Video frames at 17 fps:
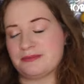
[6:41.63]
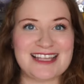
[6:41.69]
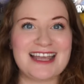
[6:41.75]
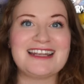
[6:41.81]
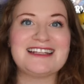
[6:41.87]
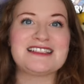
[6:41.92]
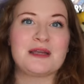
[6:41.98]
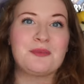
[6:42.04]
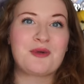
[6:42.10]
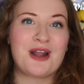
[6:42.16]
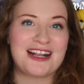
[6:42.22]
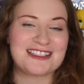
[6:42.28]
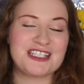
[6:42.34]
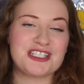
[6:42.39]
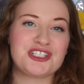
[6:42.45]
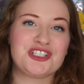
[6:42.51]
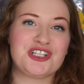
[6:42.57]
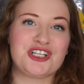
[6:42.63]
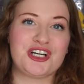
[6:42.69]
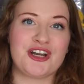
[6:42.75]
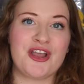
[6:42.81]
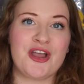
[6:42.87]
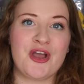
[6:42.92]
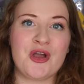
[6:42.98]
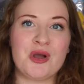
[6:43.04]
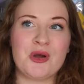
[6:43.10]
Zen is a practitioner
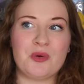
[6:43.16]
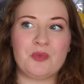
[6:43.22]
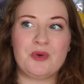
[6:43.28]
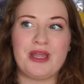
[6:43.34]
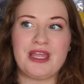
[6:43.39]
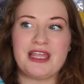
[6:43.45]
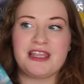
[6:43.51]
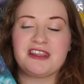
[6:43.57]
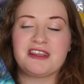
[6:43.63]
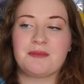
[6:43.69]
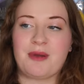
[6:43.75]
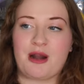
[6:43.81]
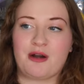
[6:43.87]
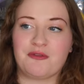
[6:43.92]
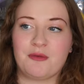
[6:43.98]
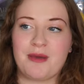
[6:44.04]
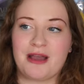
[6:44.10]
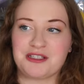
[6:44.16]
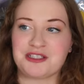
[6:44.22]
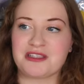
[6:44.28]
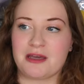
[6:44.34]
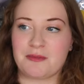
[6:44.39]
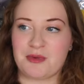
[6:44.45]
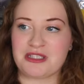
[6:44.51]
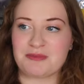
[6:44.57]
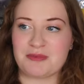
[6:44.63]
with powerful magic
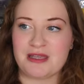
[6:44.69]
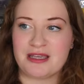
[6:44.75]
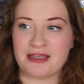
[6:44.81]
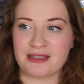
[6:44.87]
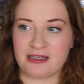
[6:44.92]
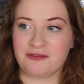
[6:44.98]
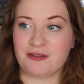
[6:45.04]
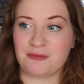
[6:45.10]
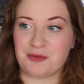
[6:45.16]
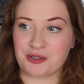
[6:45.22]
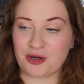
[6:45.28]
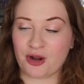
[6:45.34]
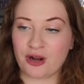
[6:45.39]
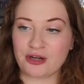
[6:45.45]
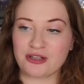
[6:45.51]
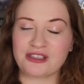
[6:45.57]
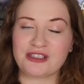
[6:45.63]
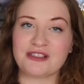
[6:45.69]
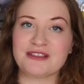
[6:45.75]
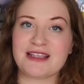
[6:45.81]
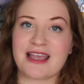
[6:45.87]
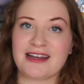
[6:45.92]
that must be hidden from their conquerors,